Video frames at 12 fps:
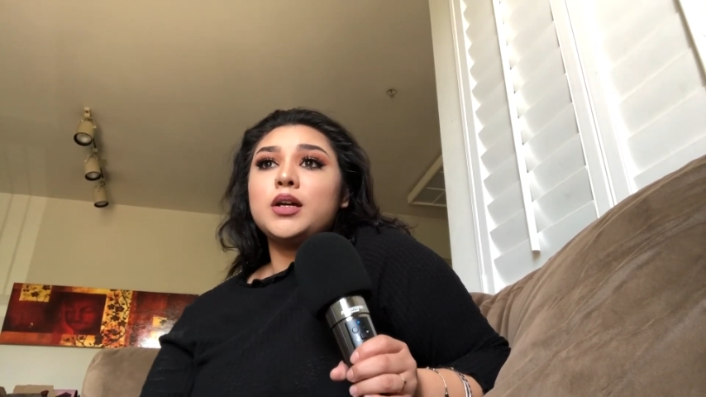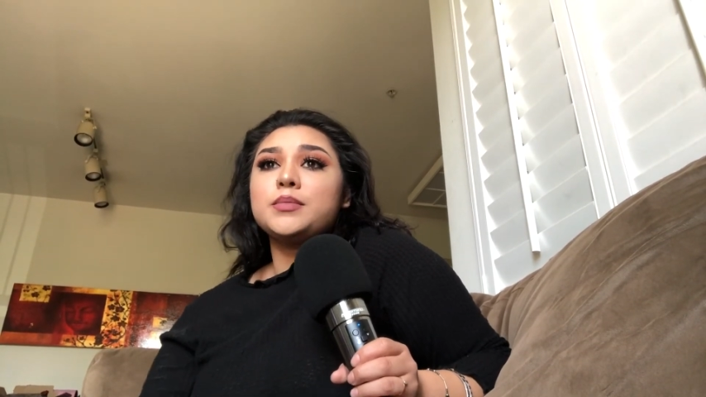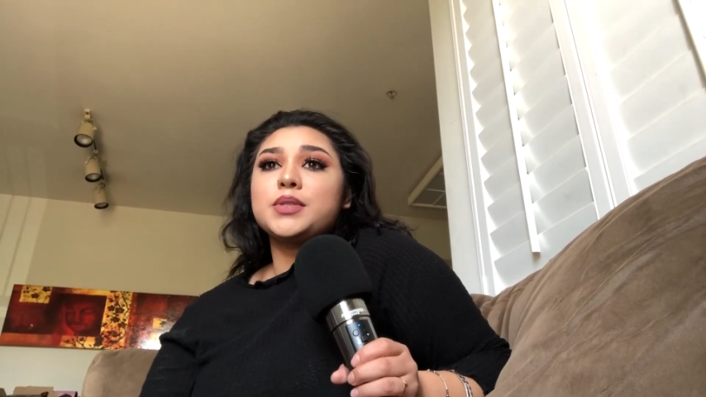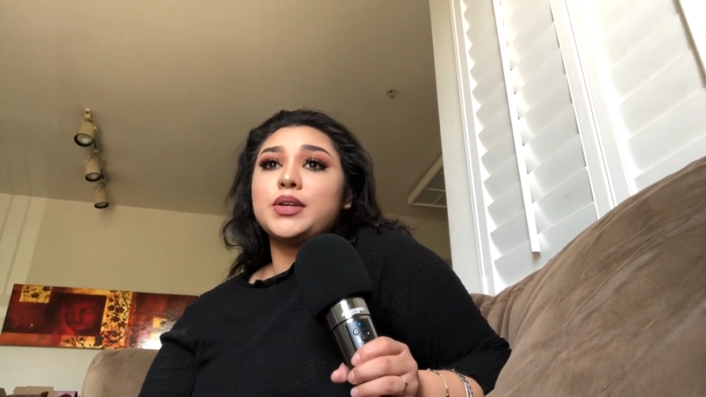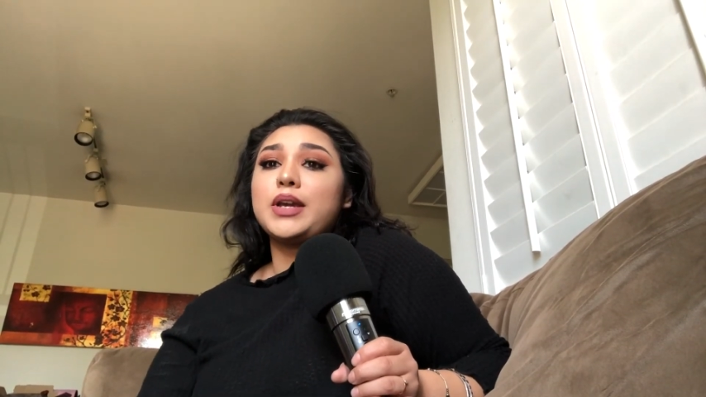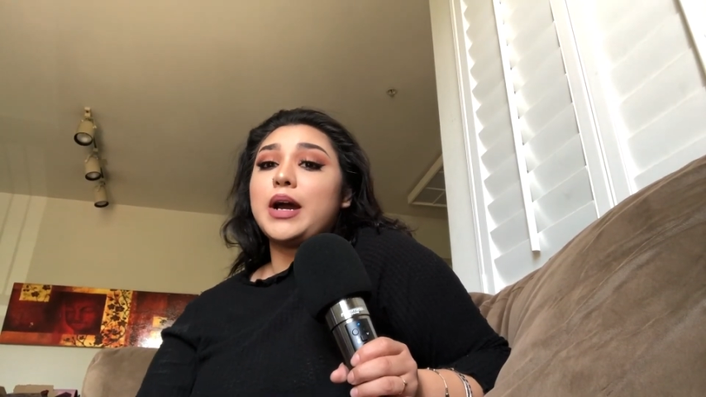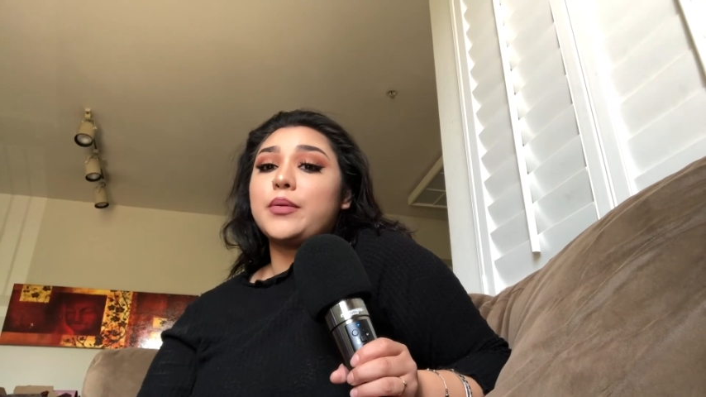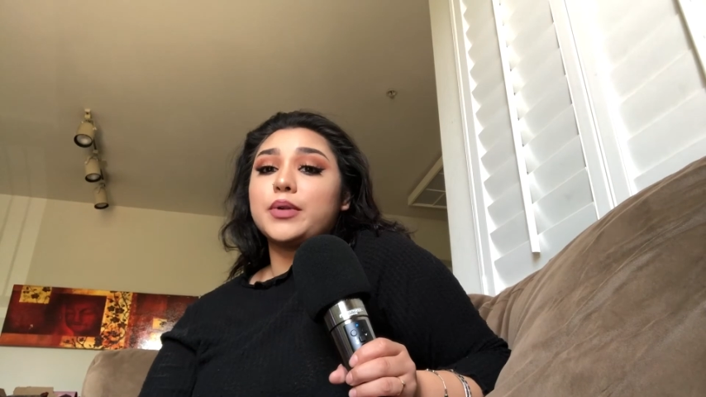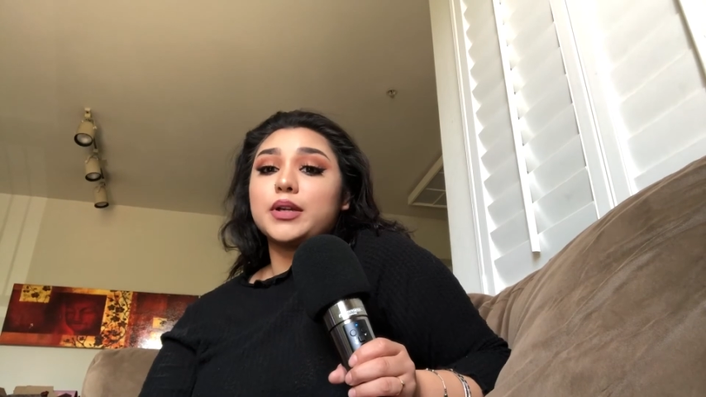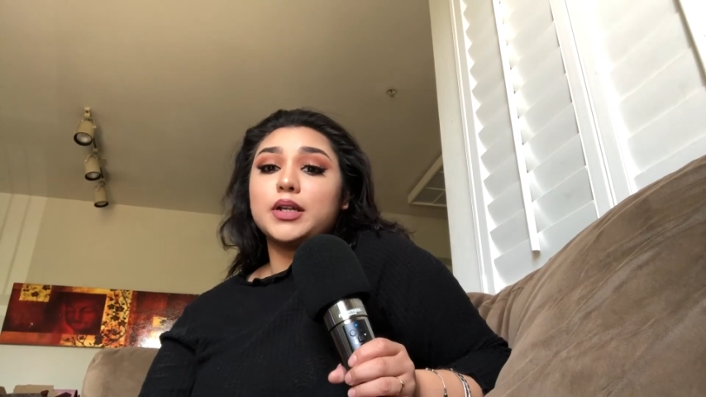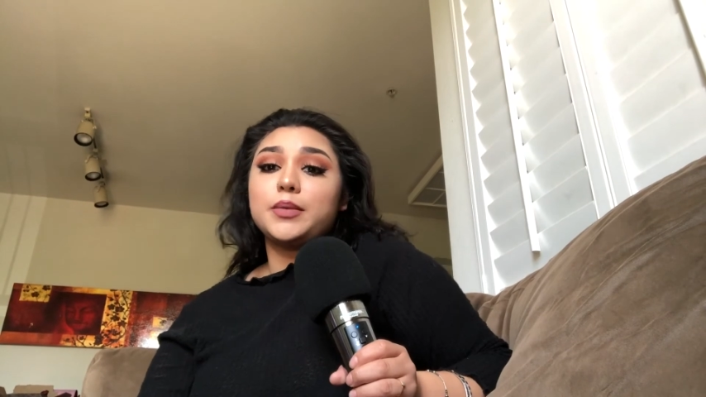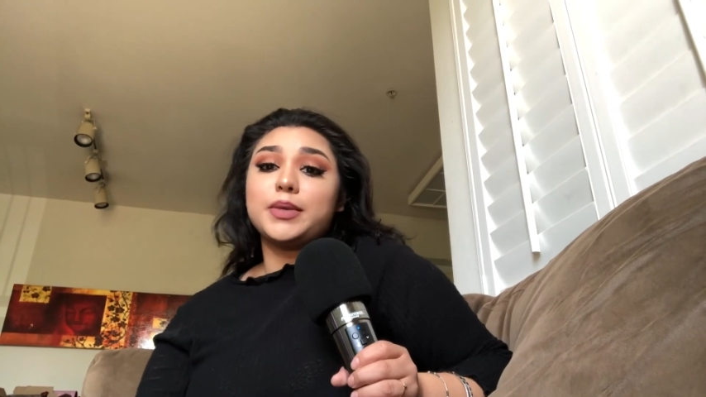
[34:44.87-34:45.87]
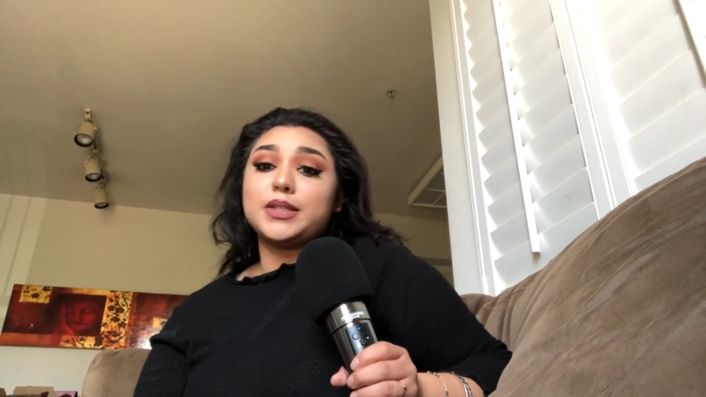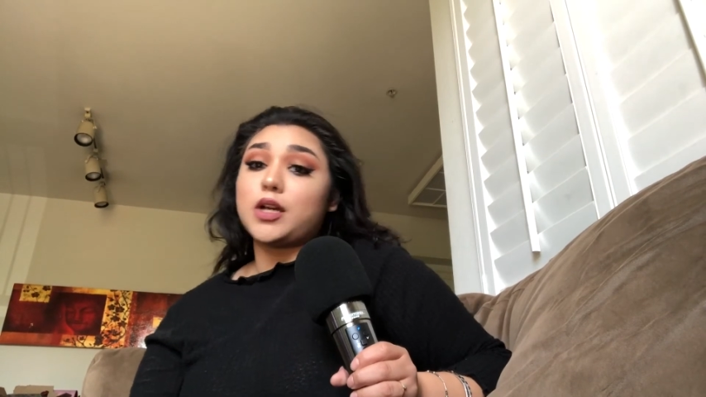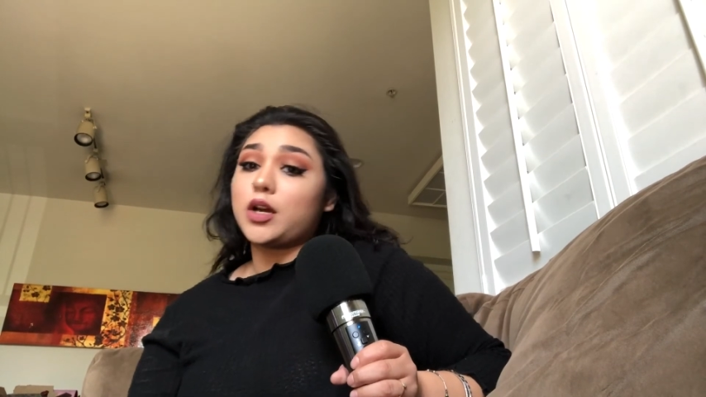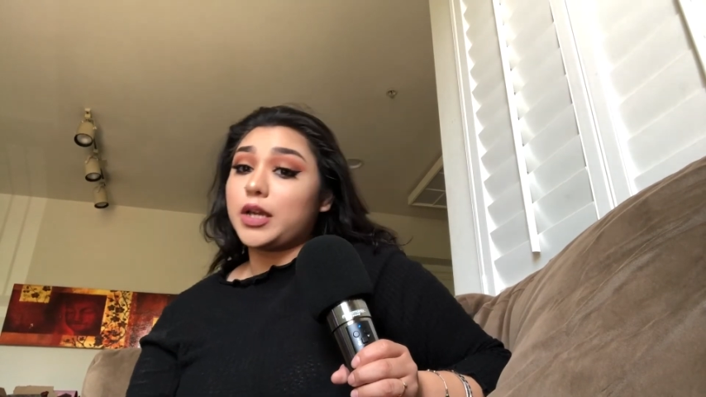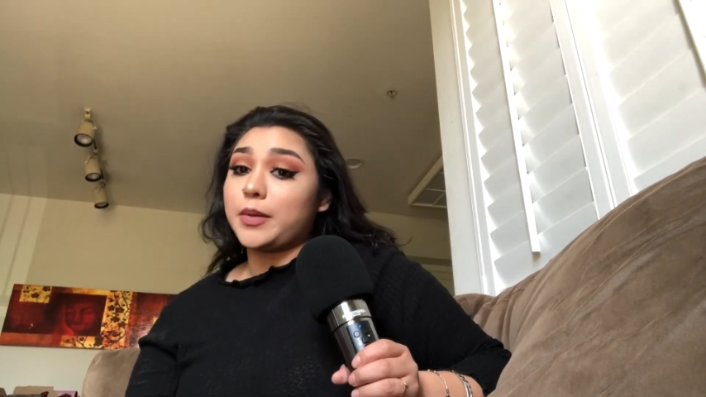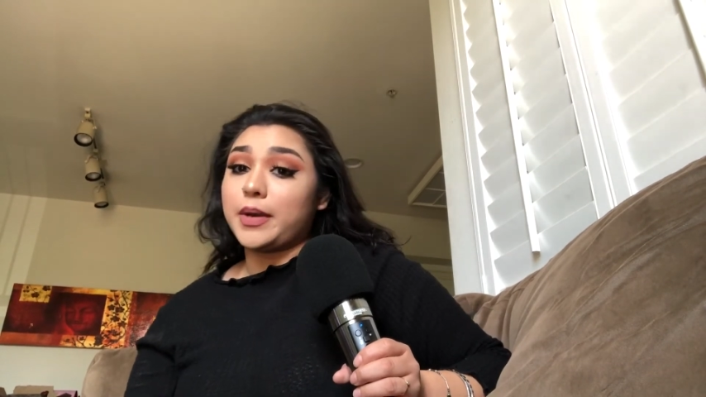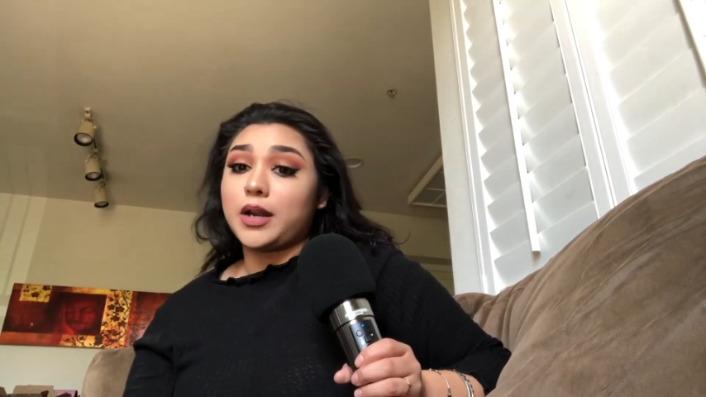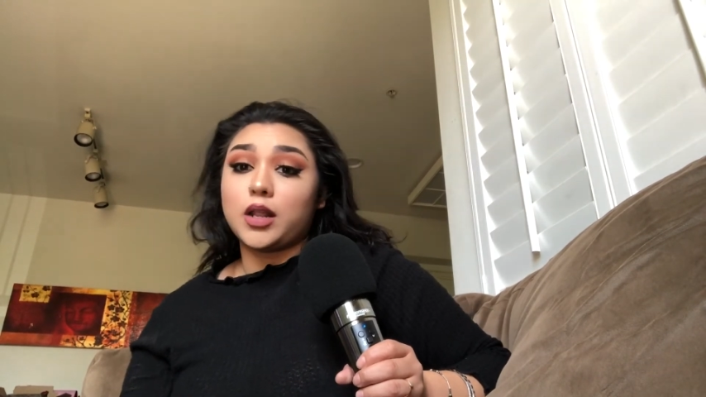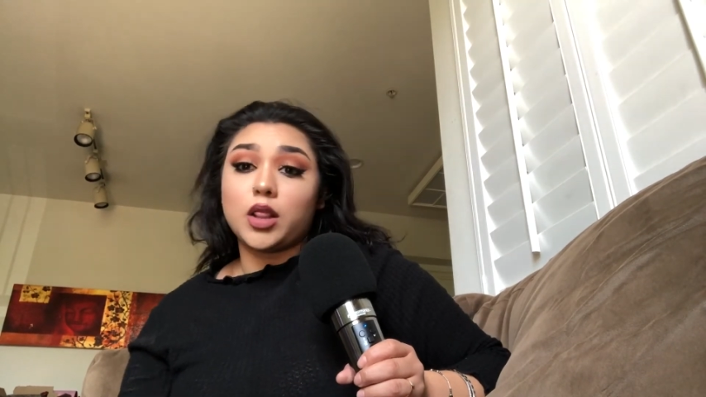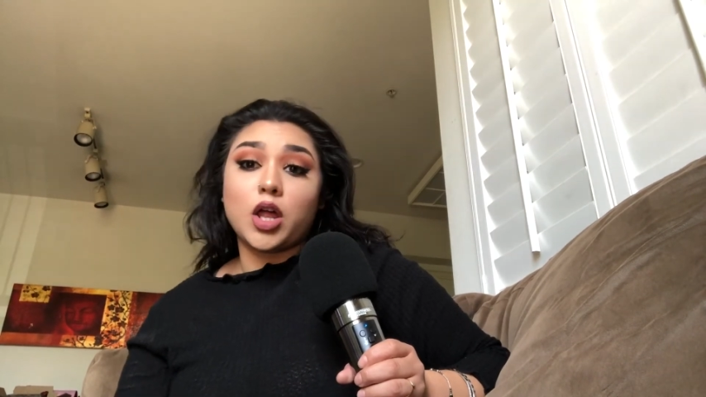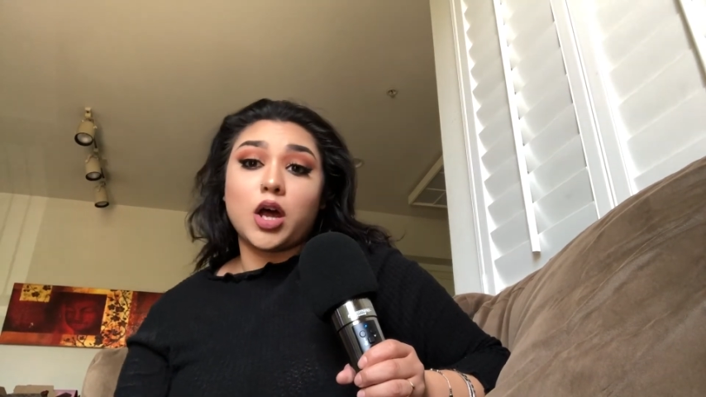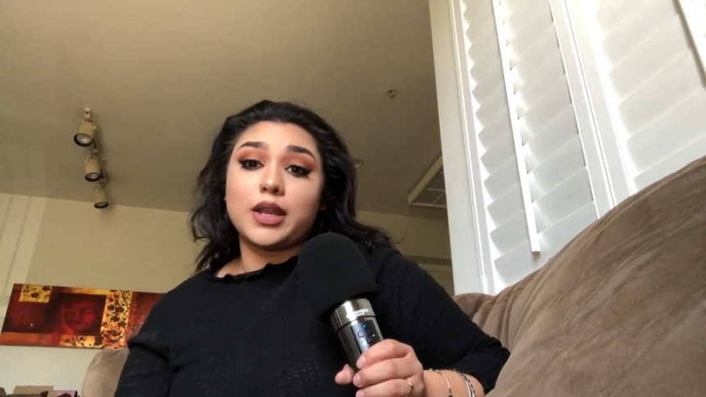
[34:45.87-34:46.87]
So yeah, we're gonna be talking about a
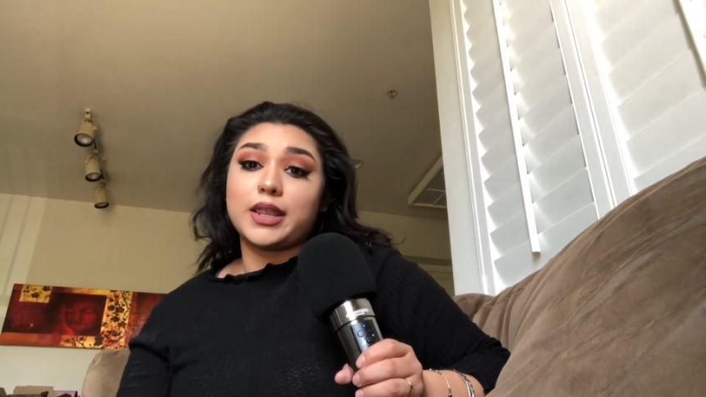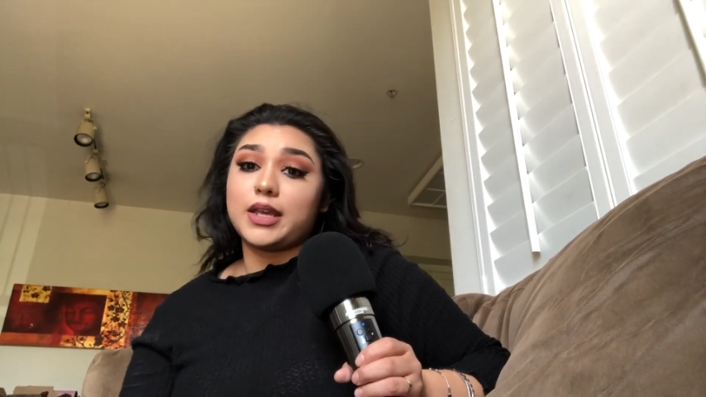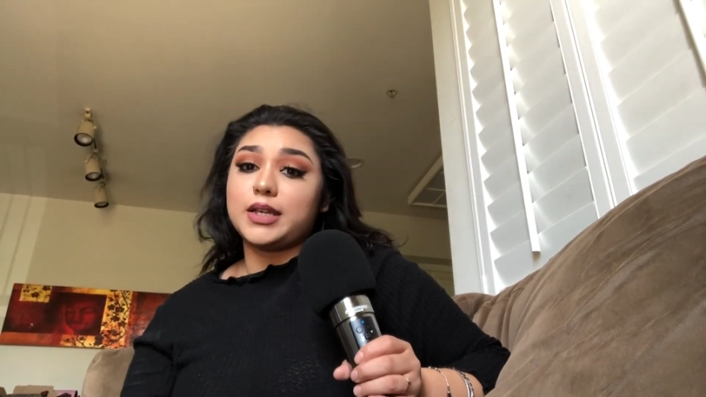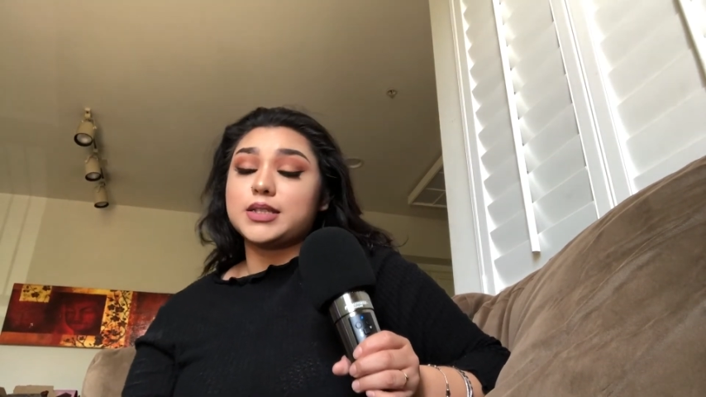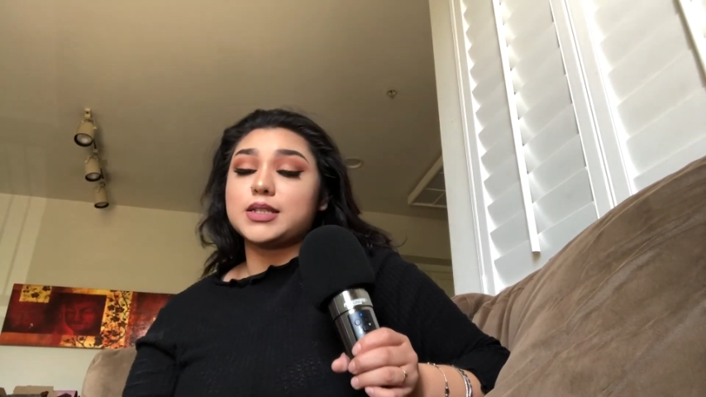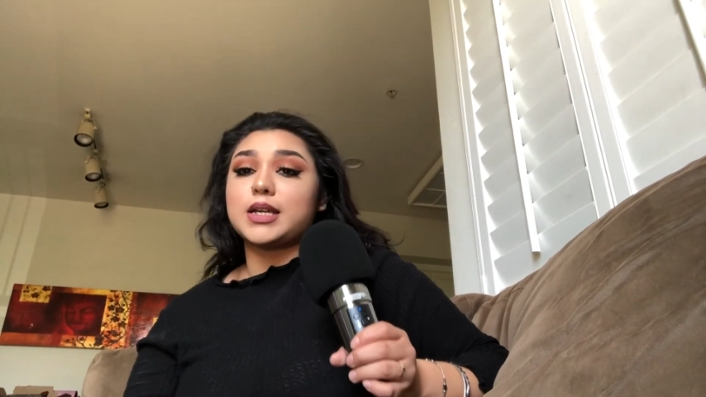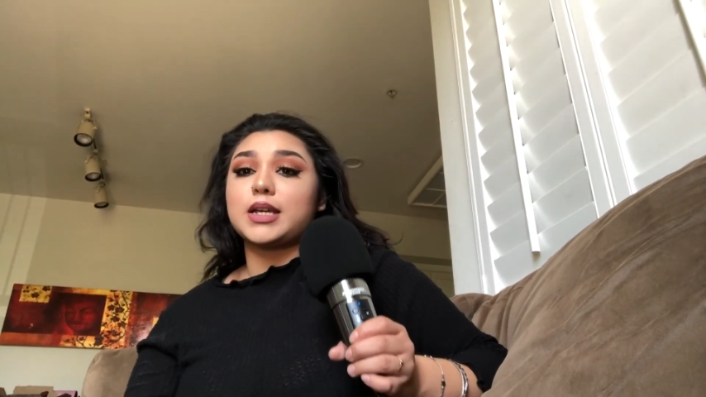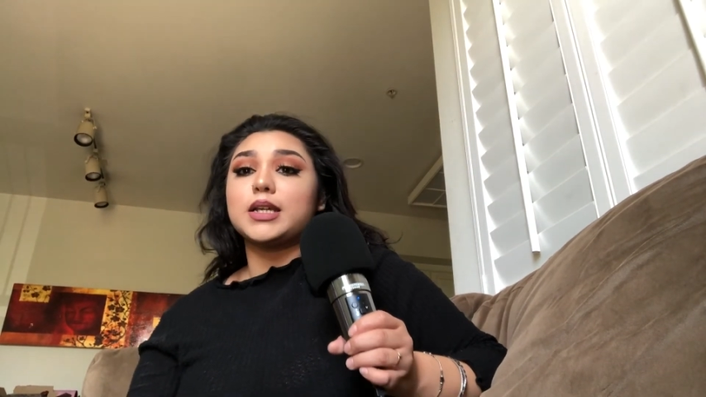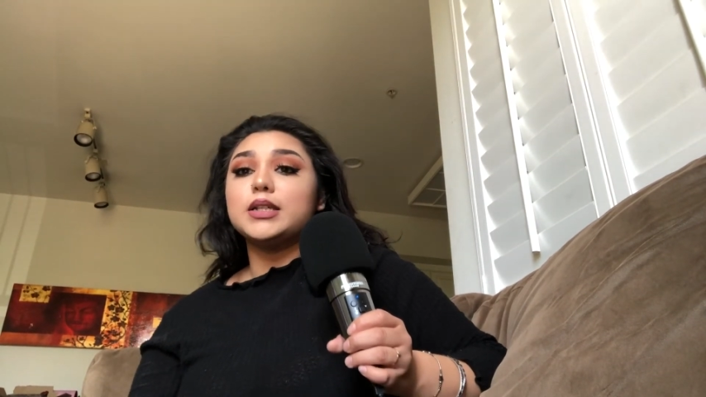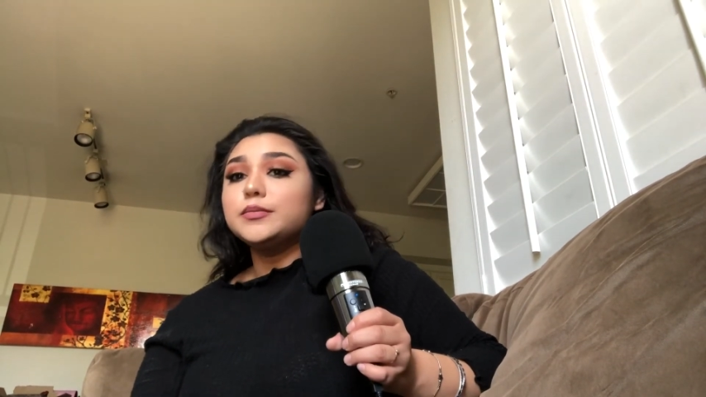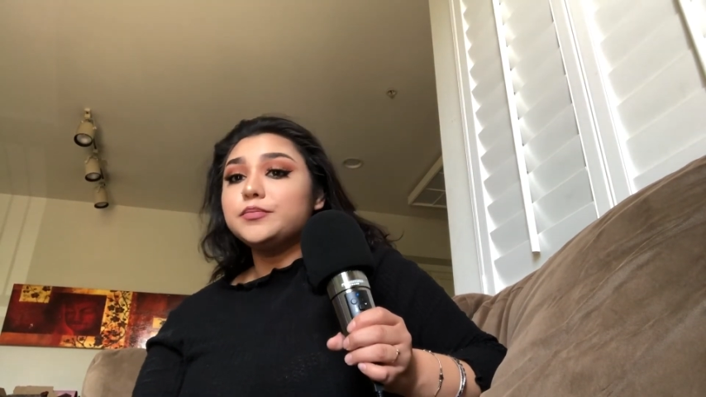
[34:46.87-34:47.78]
lot of things, like